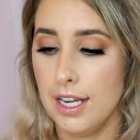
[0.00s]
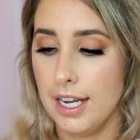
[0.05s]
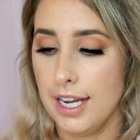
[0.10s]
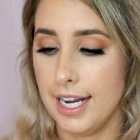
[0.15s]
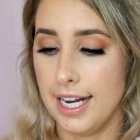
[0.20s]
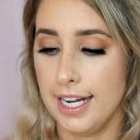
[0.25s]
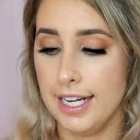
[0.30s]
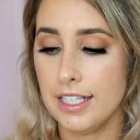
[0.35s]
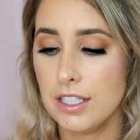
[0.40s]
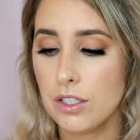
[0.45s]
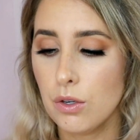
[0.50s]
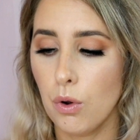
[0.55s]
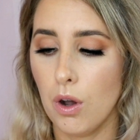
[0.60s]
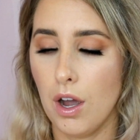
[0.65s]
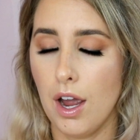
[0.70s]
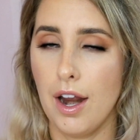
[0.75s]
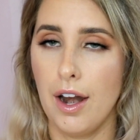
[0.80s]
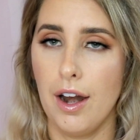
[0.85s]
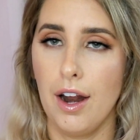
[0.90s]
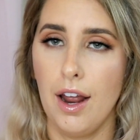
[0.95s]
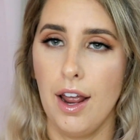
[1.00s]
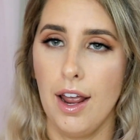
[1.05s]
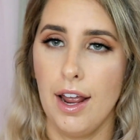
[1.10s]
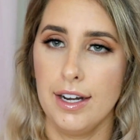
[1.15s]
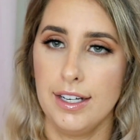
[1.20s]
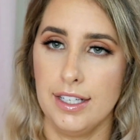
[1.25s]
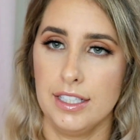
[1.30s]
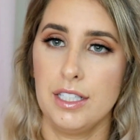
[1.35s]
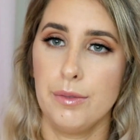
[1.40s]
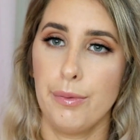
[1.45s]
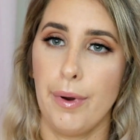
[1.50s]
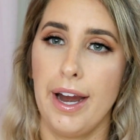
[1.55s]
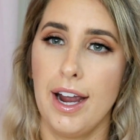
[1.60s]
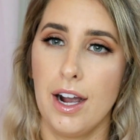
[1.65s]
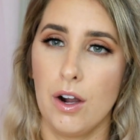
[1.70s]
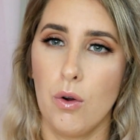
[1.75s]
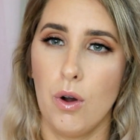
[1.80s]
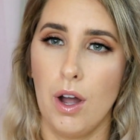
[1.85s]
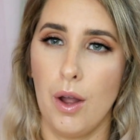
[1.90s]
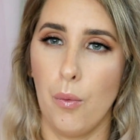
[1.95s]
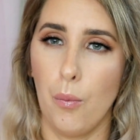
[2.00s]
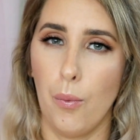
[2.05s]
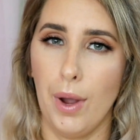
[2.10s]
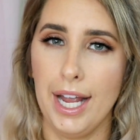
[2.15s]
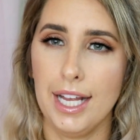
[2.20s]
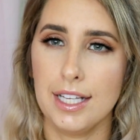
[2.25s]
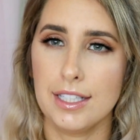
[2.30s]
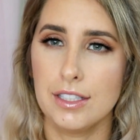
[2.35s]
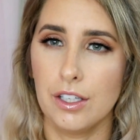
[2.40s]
It does spray out quite wet,